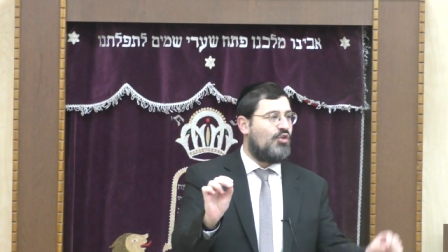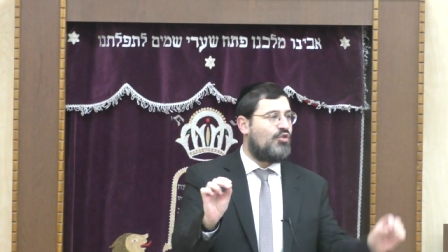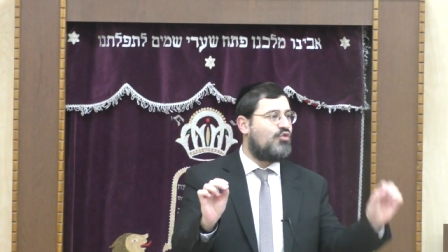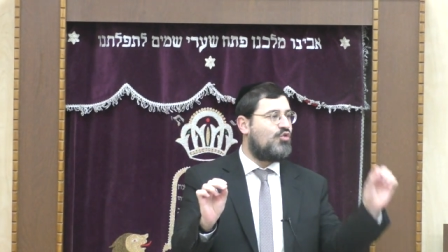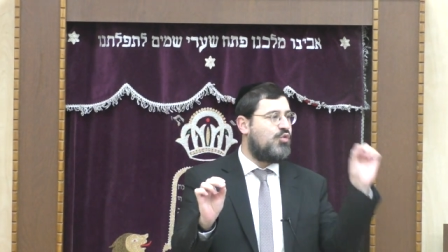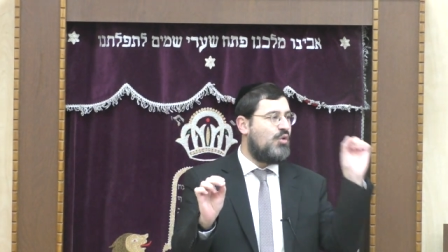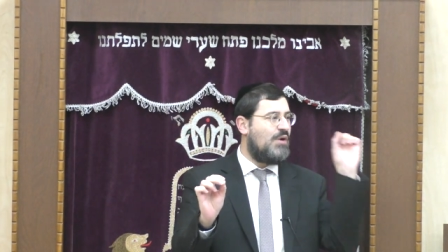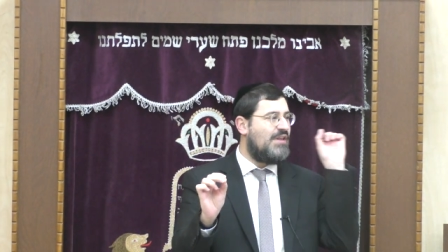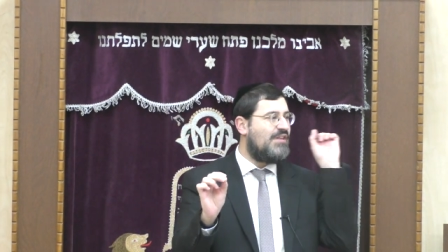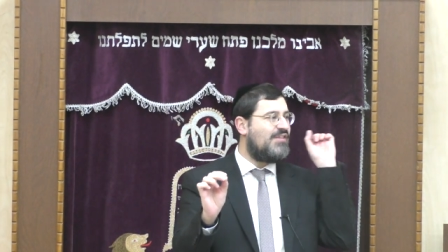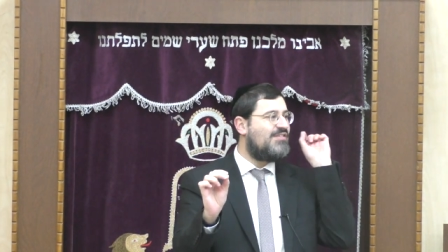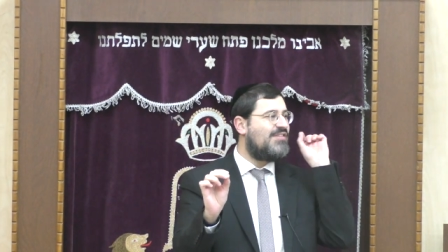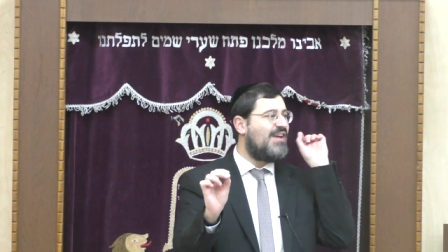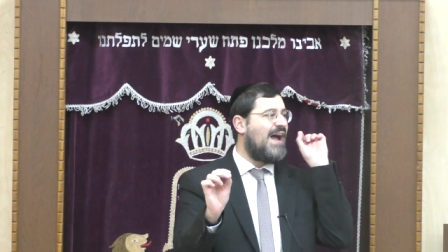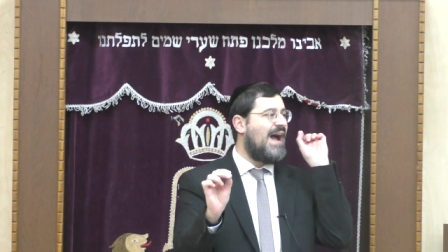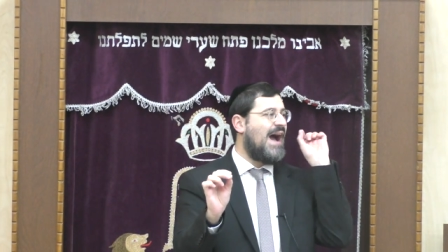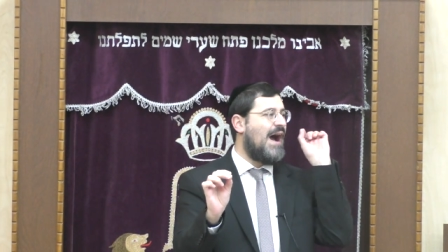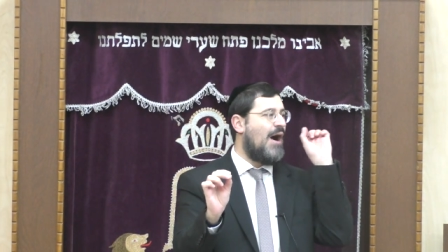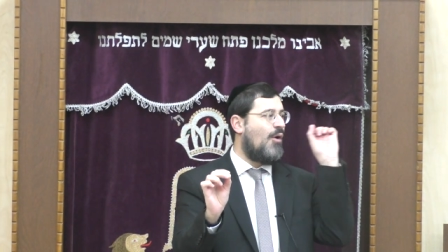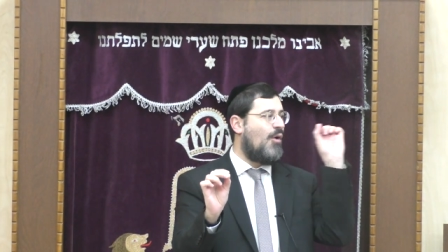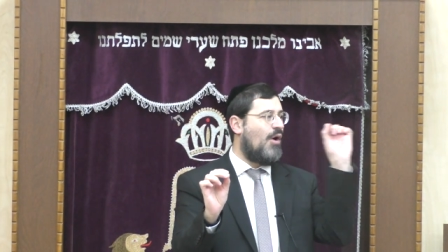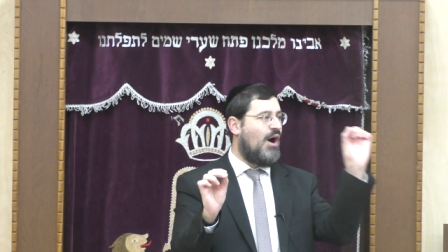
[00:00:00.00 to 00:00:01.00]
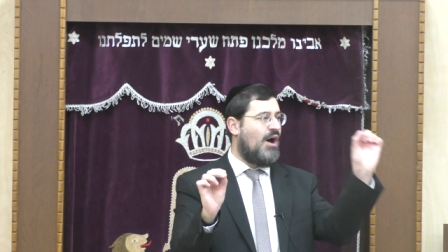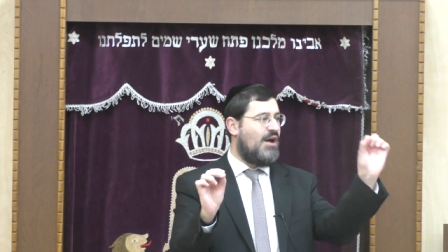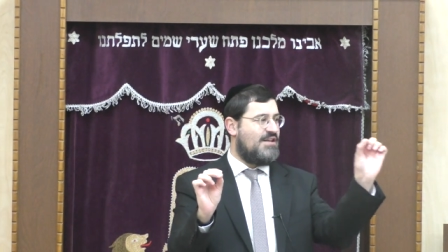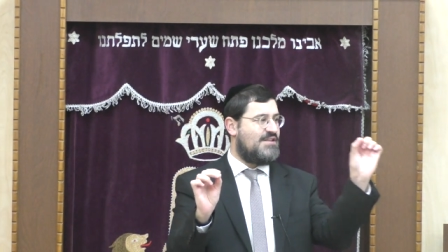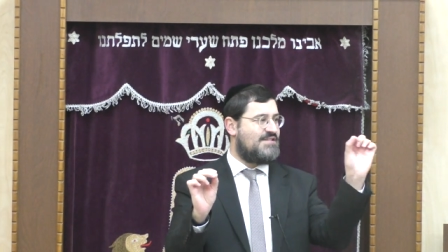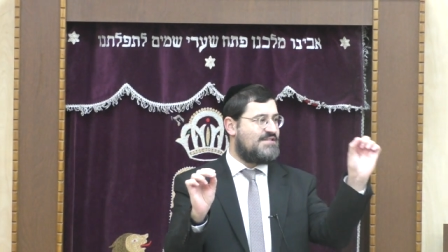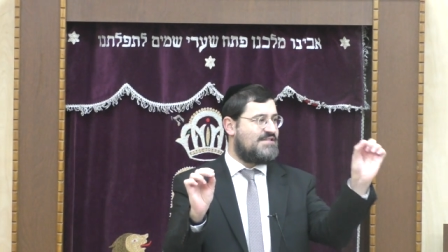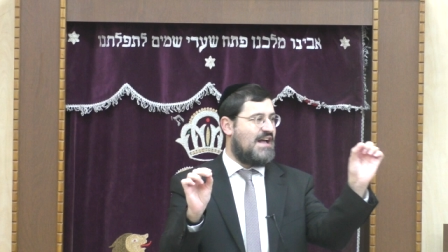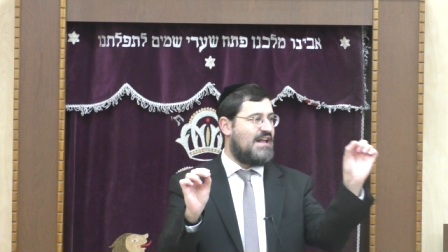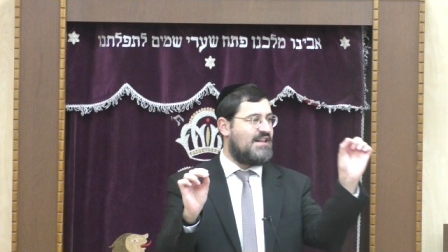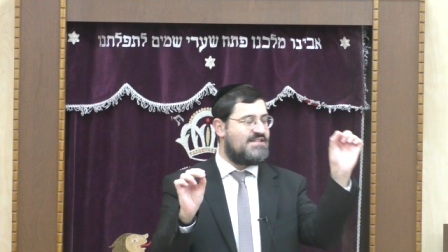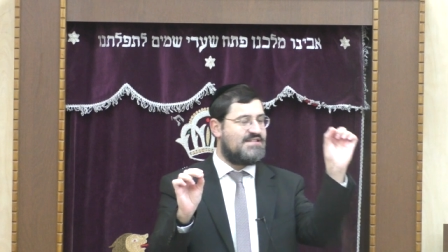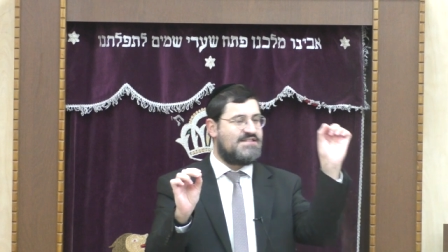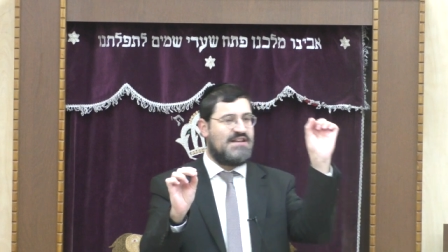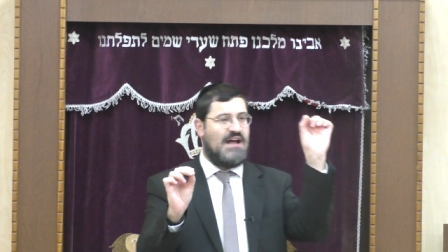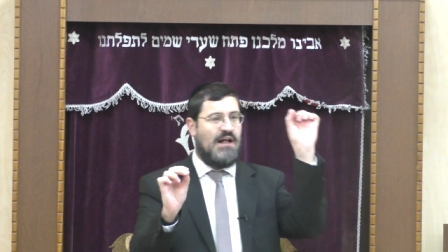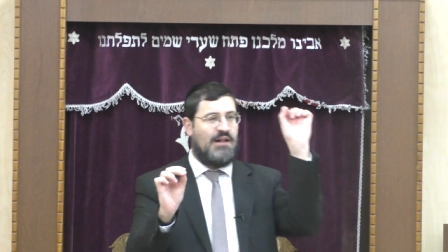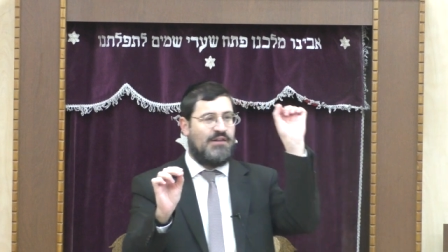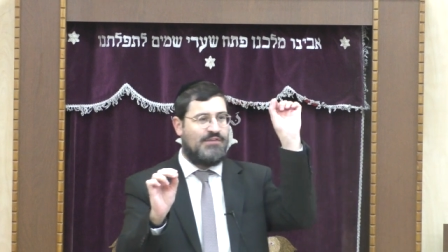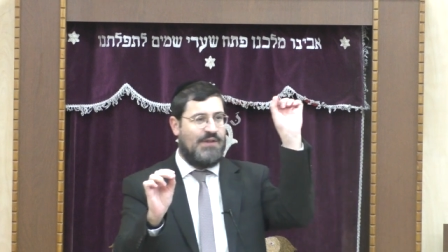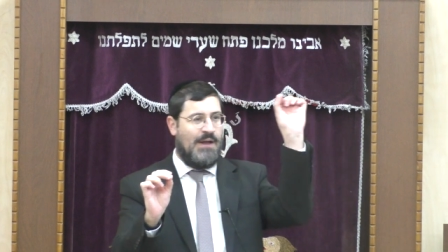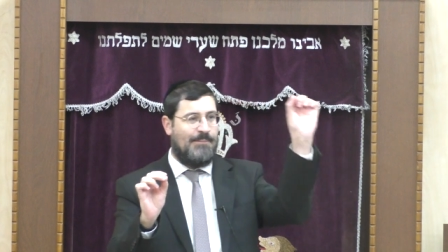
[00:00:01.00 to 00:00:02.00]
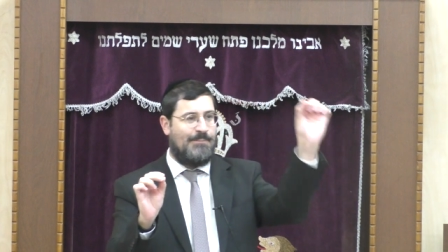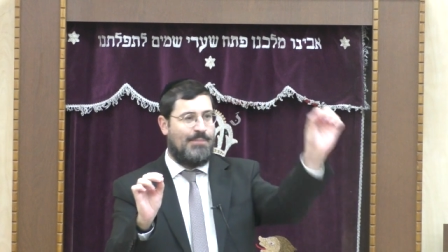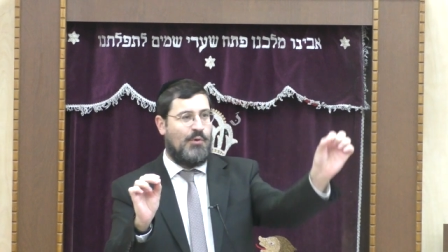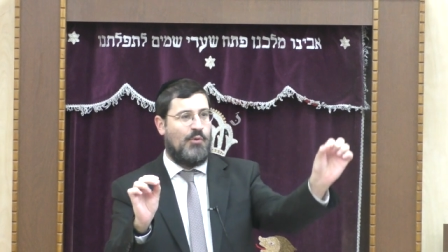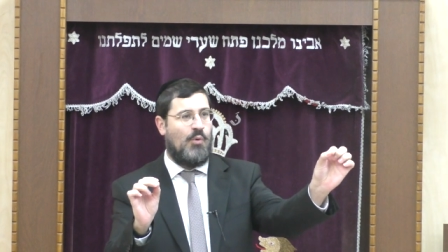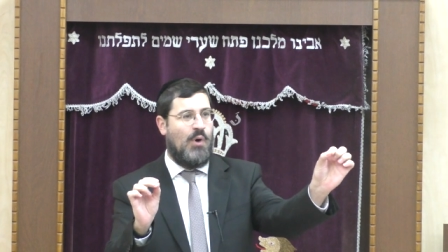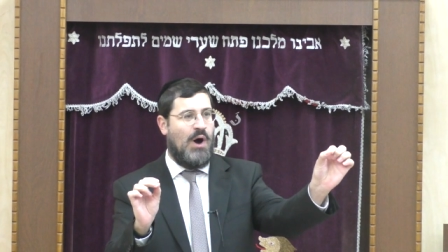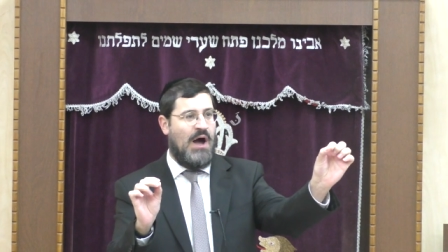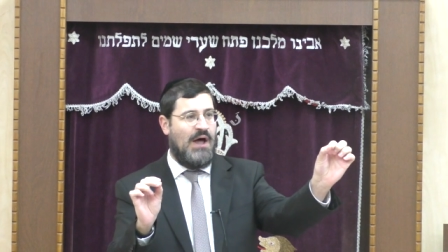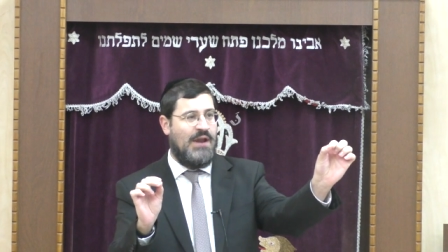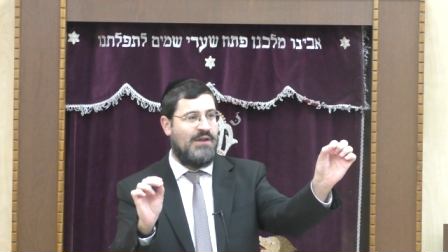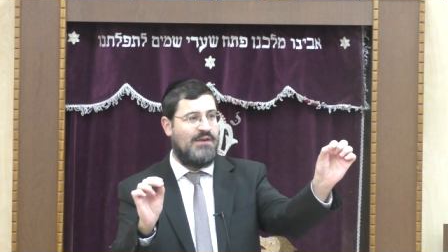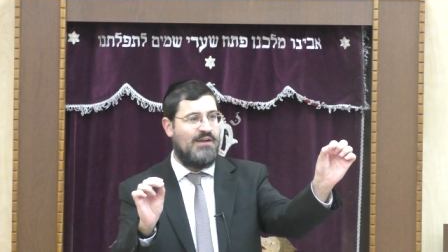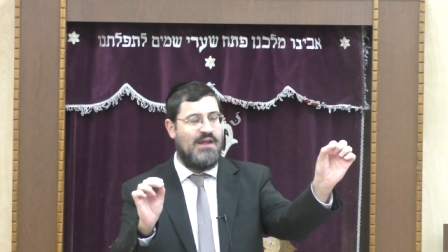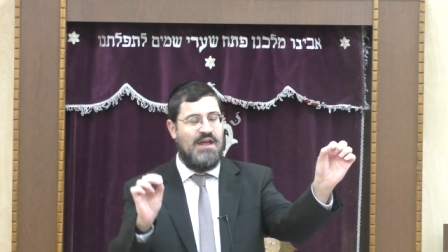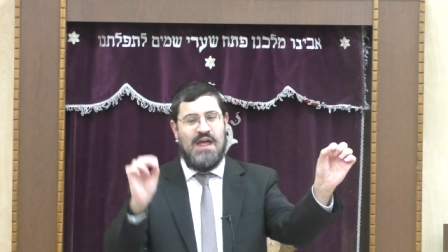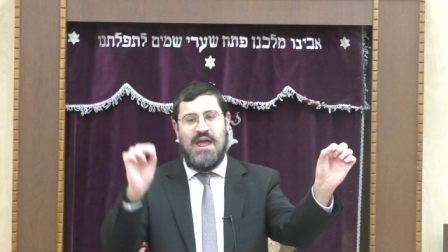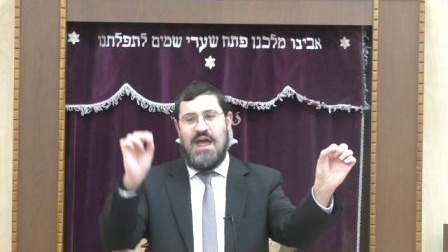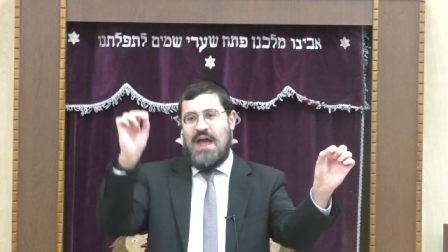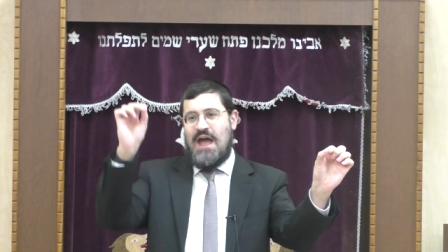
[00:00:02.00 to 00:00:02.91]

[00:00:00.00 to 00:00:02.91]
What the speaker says: Twin Tower Zatzal number one